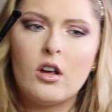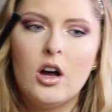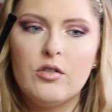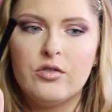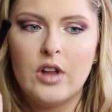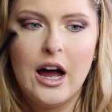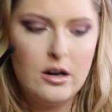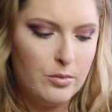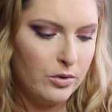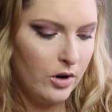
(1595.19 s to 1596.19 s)
a
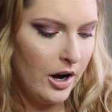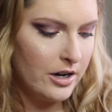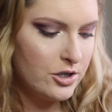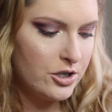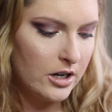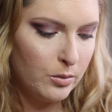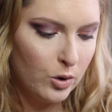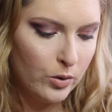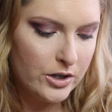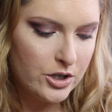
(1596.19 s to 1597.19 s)
flat brush and I'm
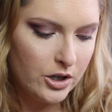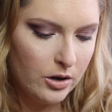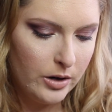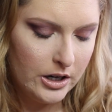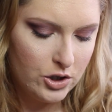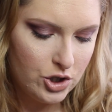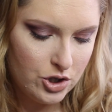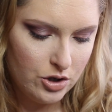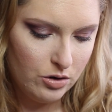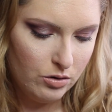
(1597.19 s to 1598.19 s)
going to go
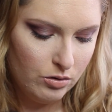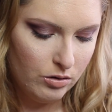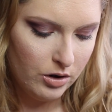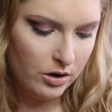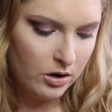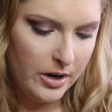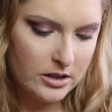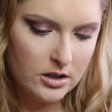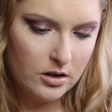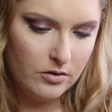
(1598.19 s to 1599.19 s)
into a
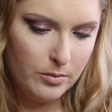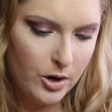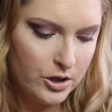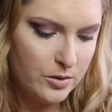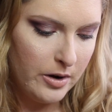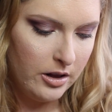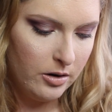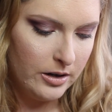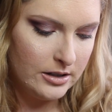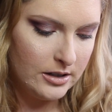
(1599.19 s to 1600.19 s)
mix of
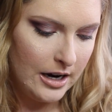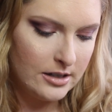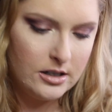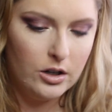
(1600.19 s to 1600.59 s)
marshmallow and sassy